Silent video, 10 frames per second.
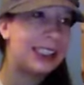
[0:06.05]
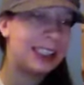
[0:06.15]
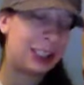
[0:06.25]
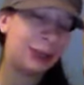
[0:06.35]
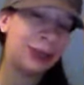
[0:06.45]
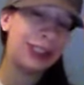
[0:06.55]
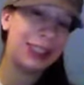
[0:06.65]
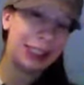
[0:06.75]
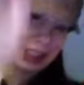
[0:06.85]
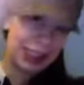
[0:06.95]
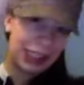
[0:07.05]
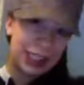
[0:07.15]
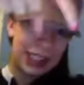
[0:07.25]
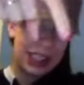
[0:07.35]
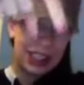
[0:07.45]
Tell me
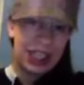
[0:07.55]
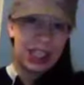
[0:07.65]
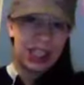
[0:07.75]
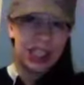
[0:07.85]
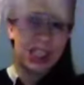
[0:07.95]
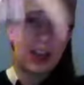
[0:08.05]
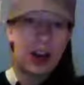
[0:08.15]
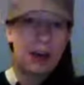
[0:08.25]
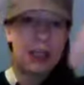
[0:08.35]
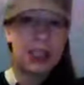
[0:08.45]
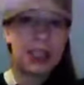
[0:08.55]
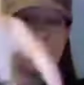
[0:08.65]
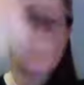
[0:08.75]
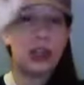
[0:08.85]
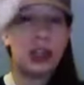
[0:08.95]
in the comments
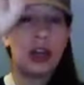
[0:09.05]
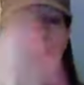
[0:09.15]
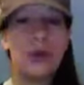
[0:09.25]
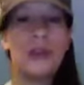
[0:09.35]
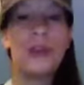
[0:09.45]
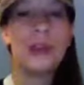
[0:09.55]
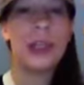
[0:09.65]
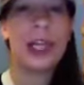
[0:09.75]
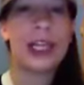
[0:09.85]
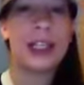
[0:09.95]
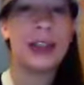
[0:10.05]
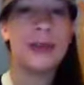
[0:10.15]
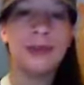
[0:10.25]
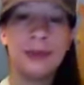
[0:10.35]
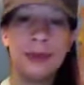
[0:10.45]
below if you like it.
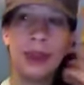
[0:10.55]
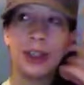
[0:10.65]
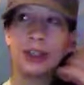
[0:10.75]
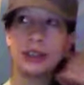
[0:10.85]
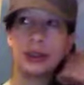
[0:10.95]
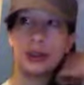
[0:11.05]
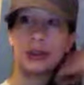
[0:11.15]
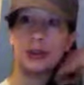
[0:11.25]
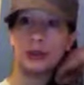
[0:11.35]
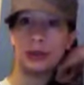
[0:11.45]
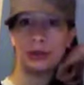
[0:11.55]
So